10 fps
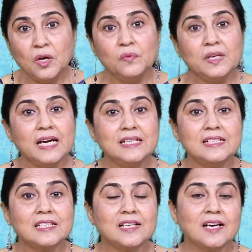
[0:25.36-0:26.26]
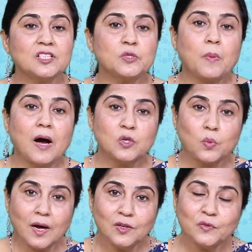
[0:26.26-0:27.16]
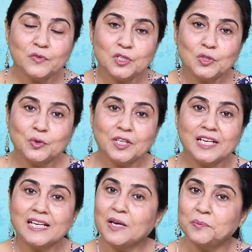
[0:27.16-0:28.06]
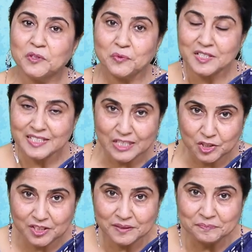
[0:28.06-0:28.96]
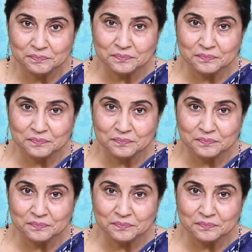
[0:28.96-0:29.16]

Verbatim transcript: We had discussed part 1 of the story in our previous session.